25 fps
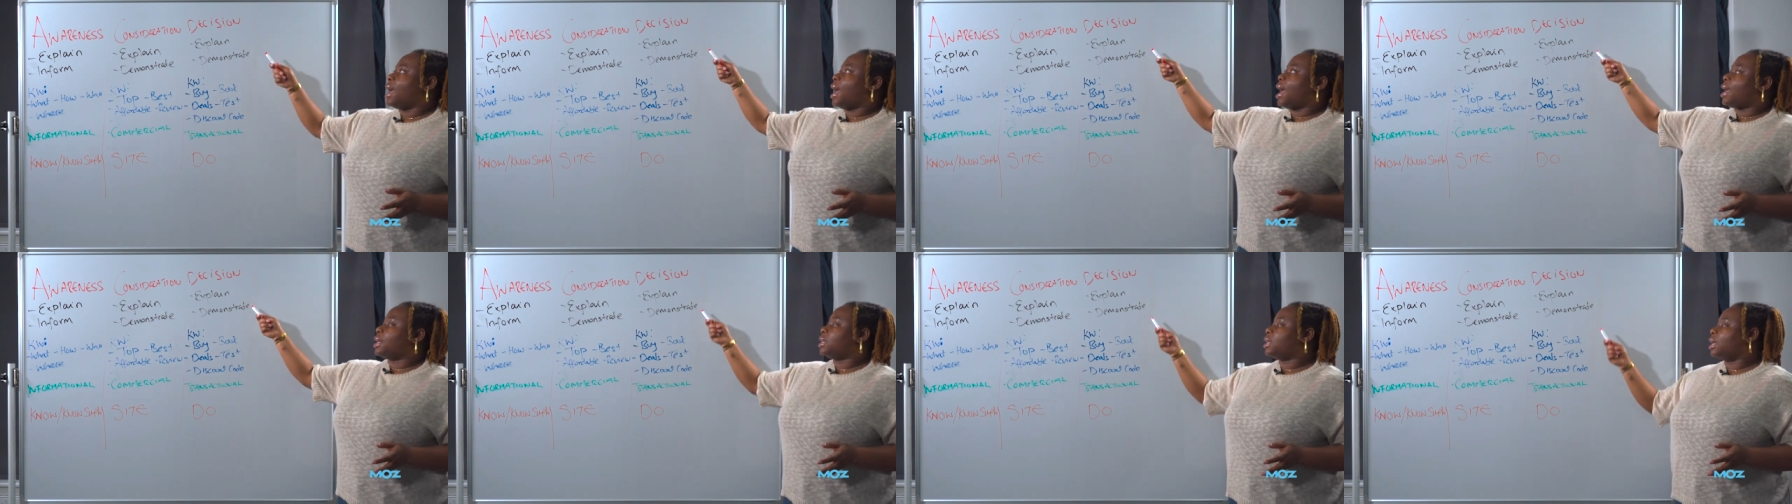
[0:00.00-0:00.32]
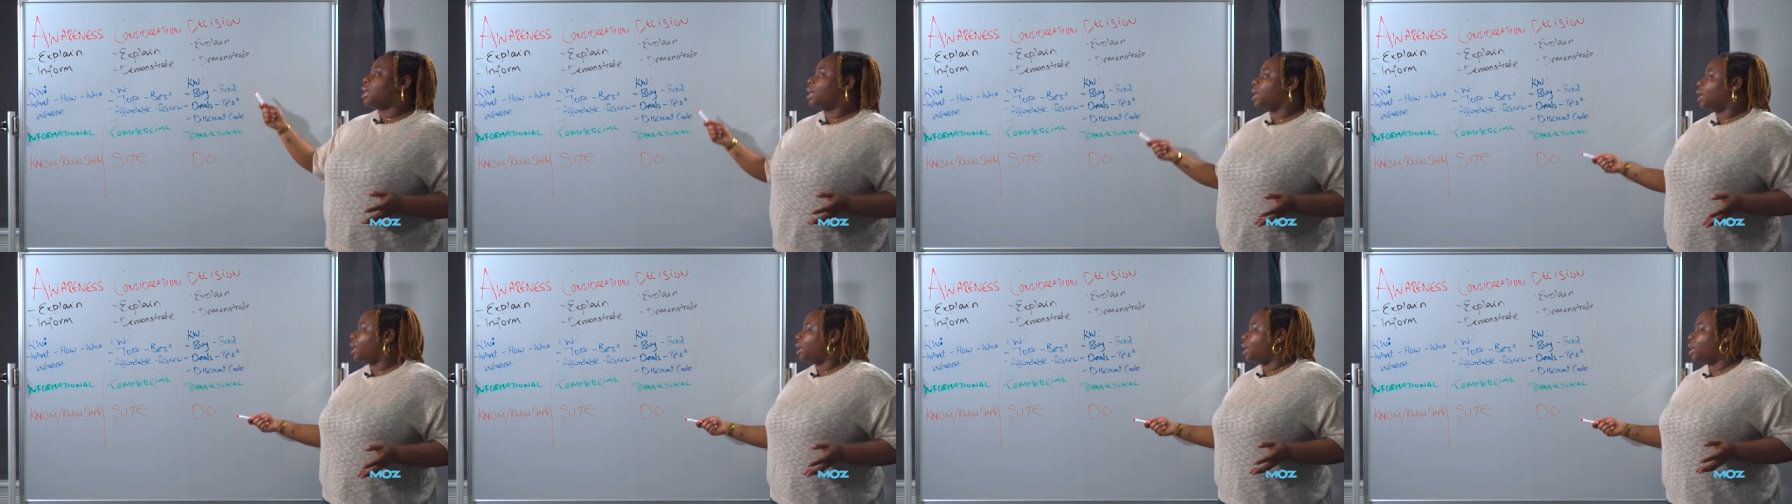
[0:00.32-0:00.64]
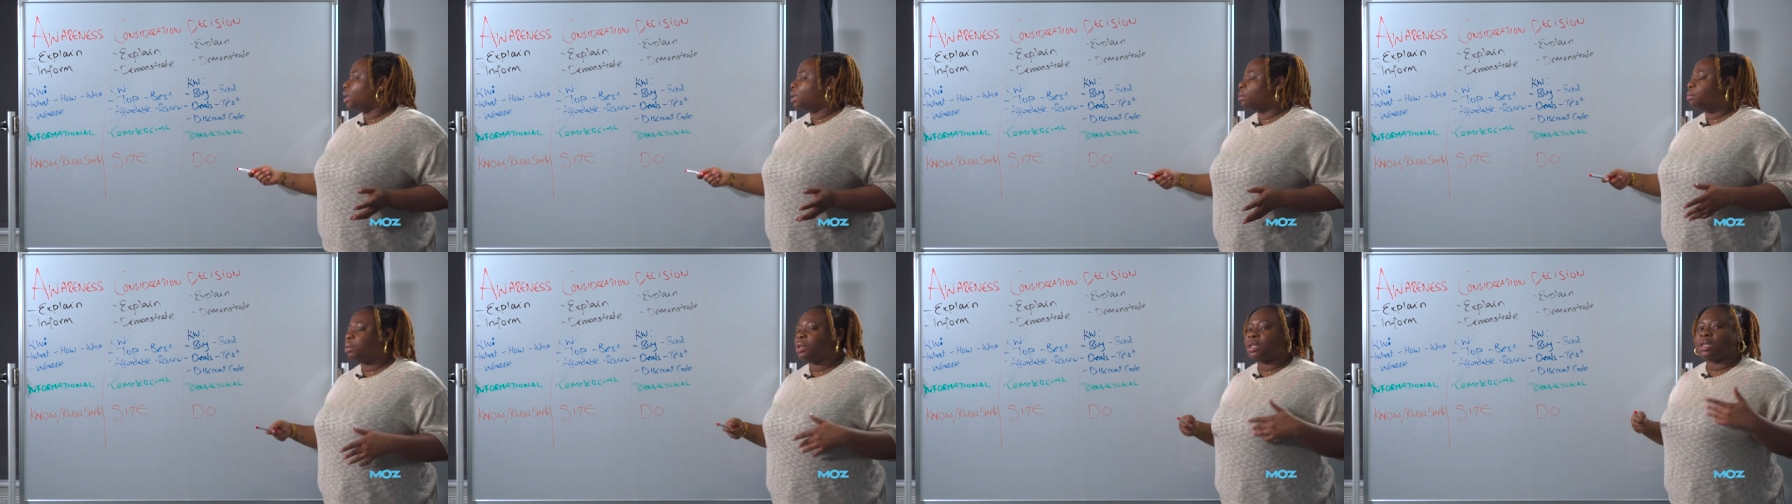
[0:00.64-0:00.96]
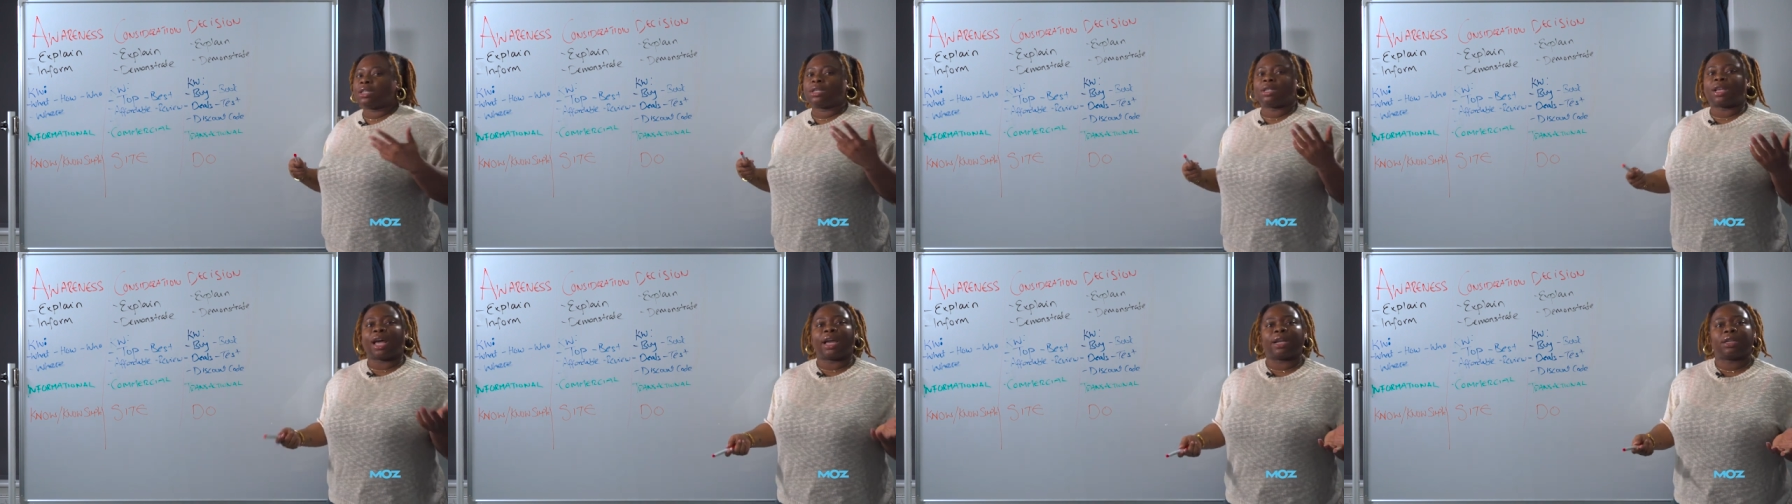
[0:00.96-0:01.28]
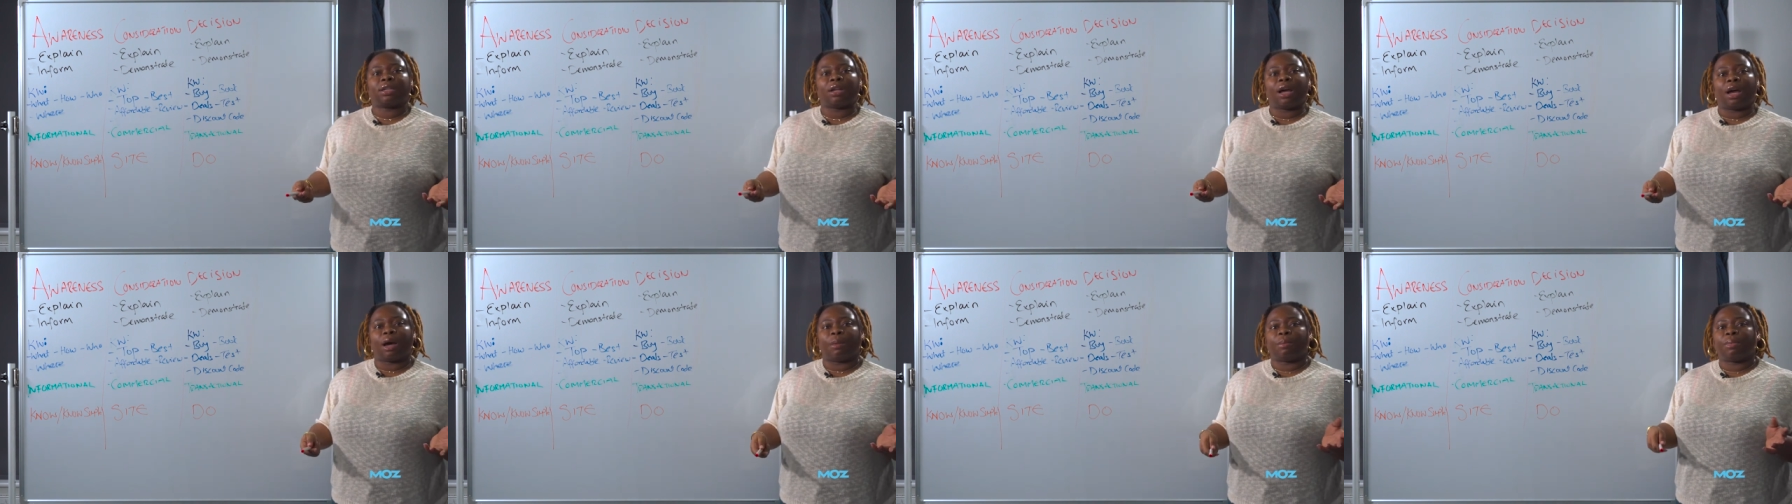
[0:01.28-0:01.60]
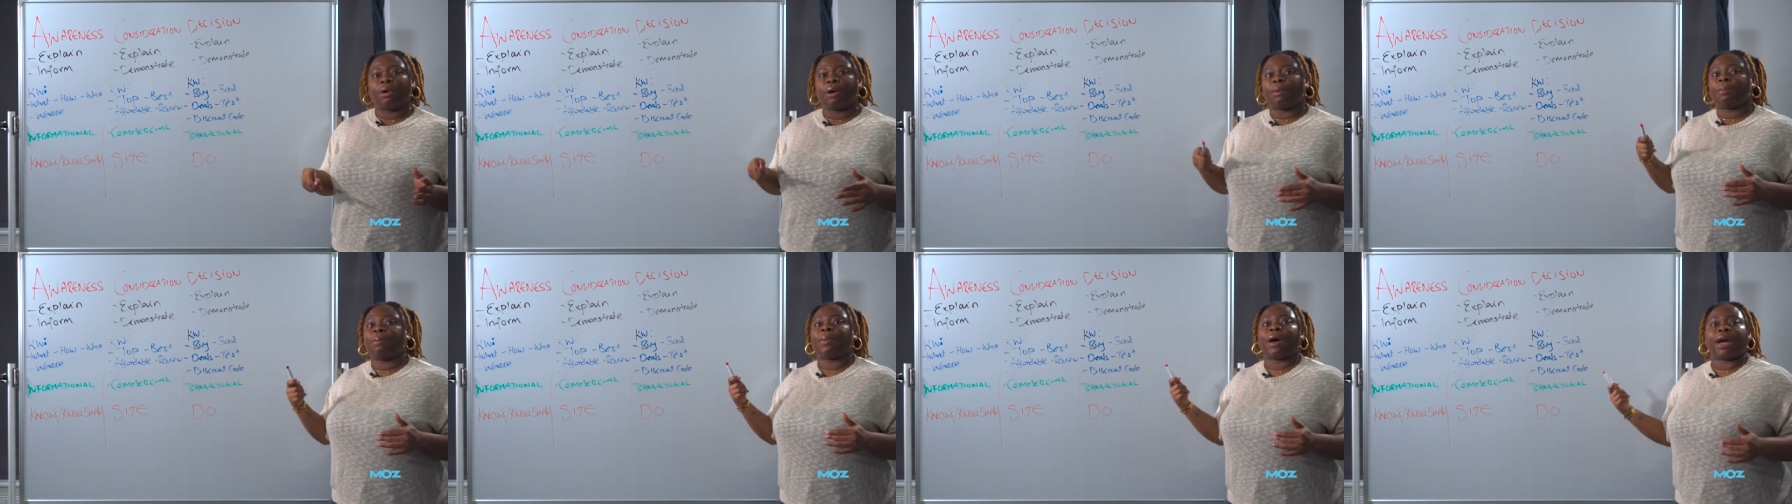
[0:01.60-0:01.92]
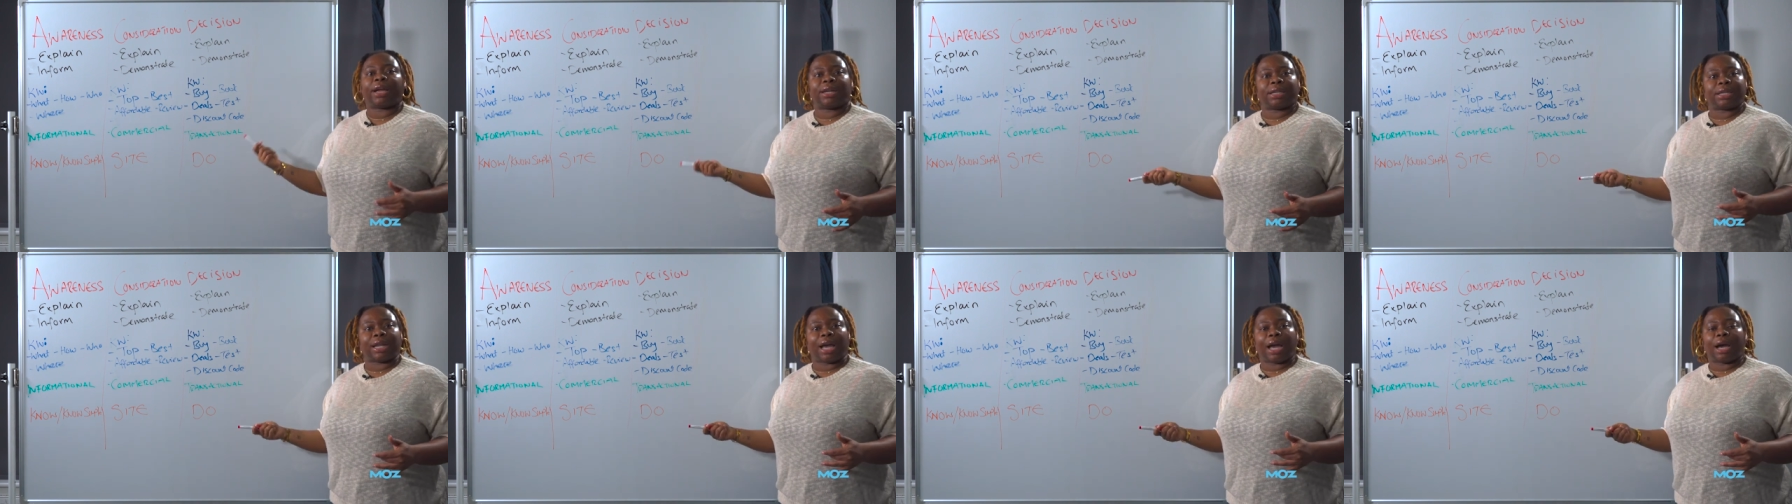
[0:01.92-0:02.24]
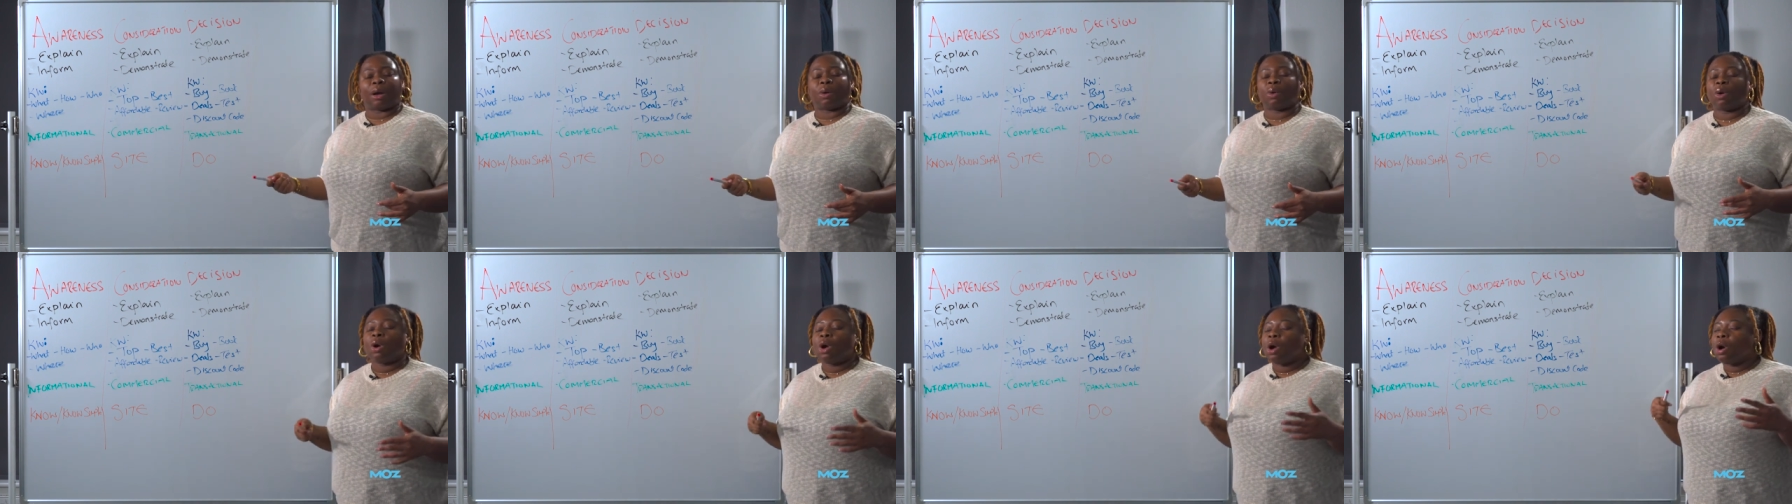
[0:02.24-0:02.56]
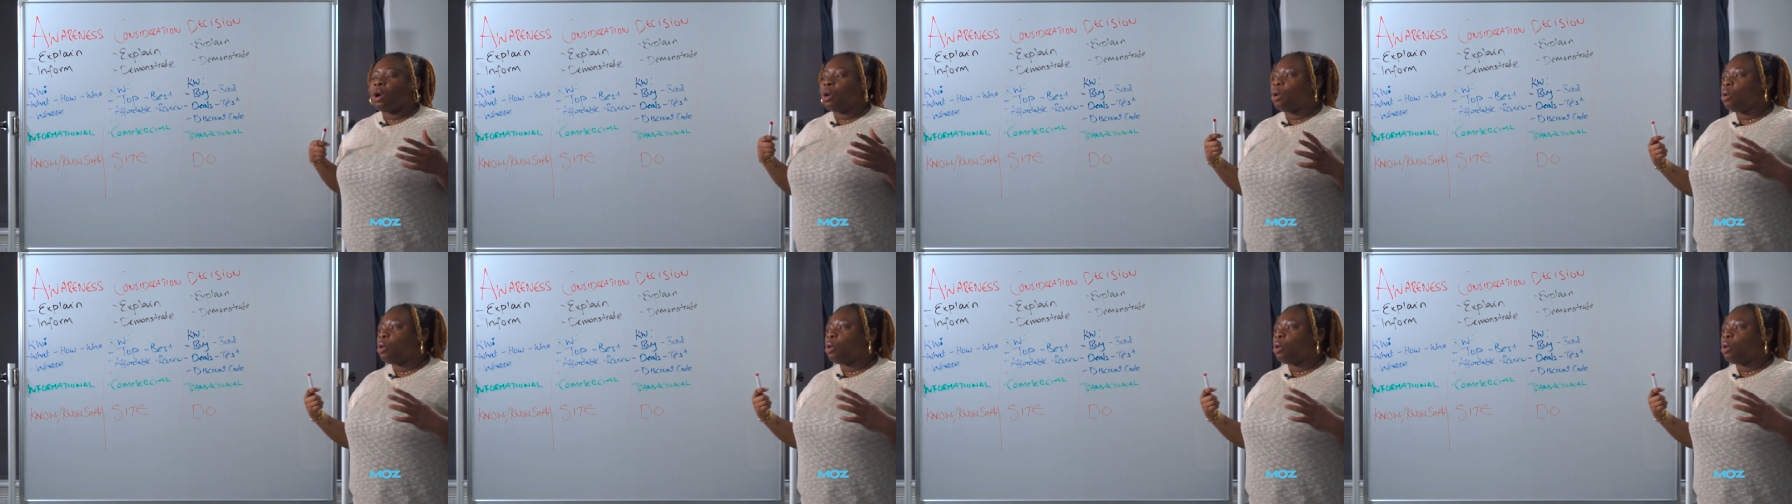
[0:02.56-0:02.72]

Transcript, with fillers: And here it could be sign up, buy now.